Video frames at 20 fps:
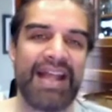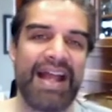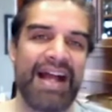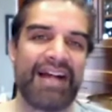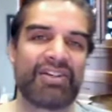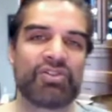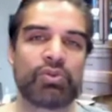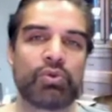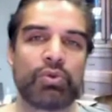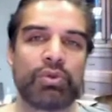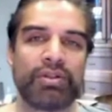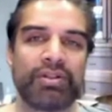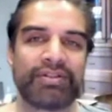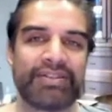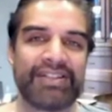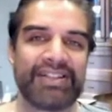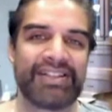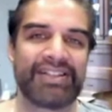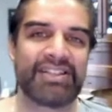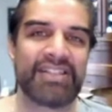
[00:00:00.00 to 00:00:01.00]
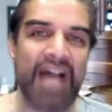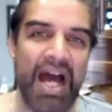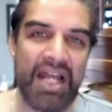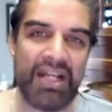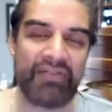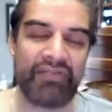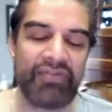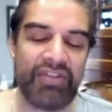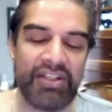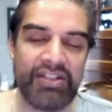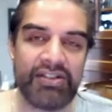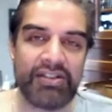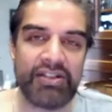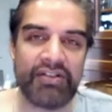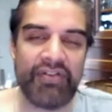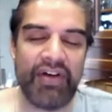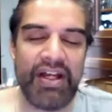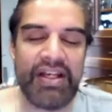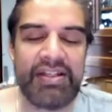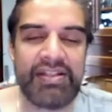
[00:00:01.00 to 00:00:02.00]
actual design of this
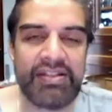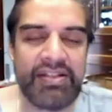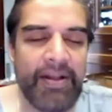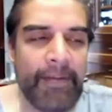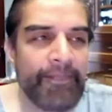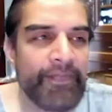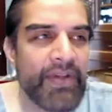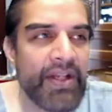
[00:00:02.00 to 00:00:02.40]
device.